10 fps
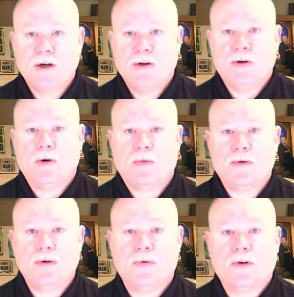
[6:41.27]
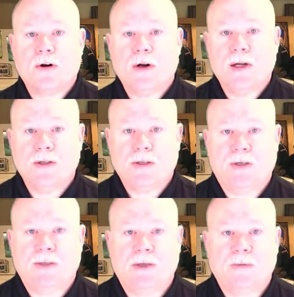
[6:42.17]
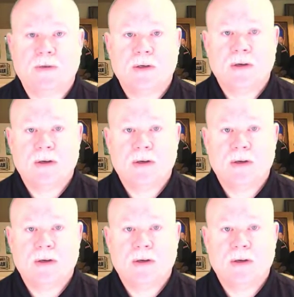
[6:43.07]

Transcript: to improve current systems